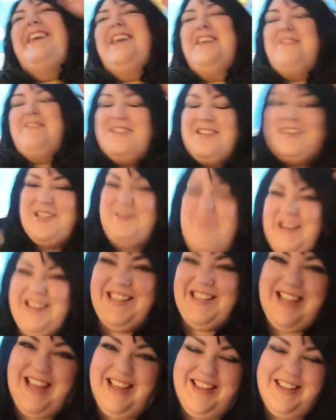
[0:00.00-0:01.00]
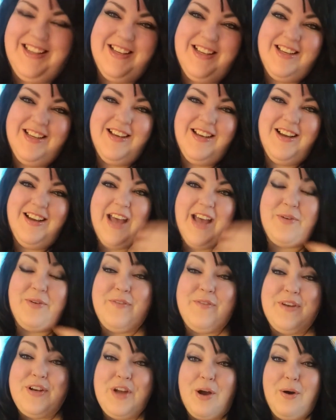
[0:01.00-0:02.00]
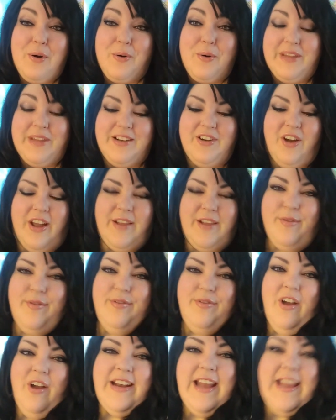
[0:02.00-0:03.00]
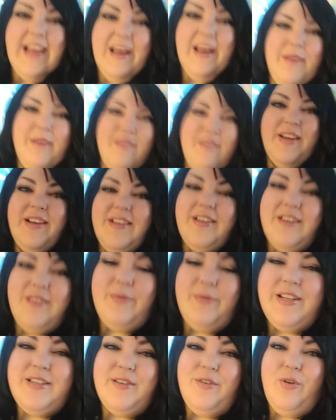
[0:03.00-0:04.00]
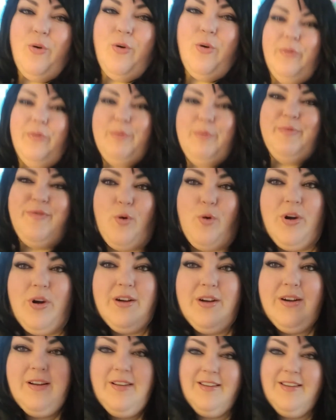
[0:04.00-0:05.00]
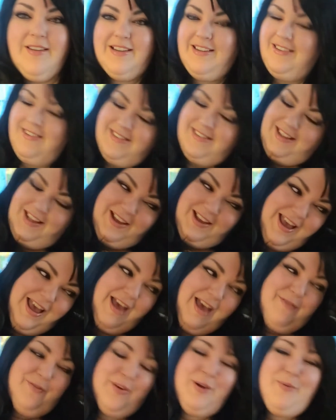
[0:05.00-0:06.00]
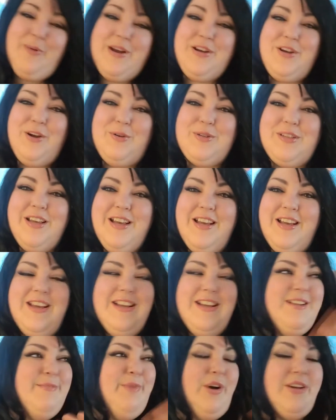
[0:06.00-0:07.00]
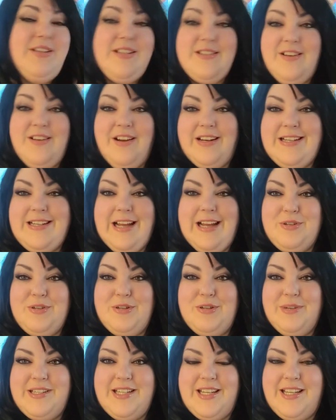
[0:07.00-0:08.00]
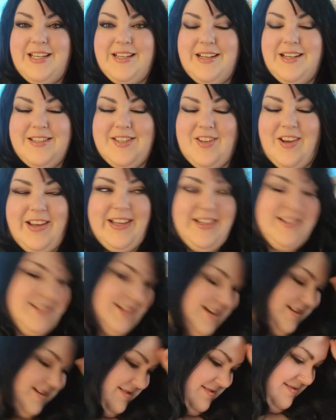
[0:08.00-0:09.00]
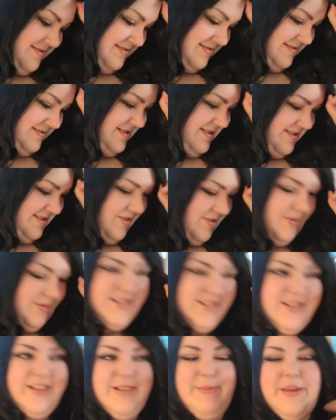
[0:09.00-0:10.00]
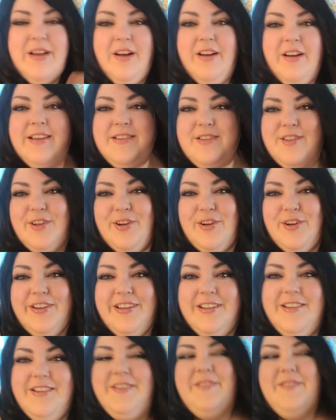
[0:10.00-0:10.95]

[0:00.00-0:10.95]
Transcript: I wasn't expecting that. I don't even know, like 9 a.m. I think. What is it, courtroom 4? Everyone knows. Monty's got it down to a T, a science here. So it's gonna be August 3rd.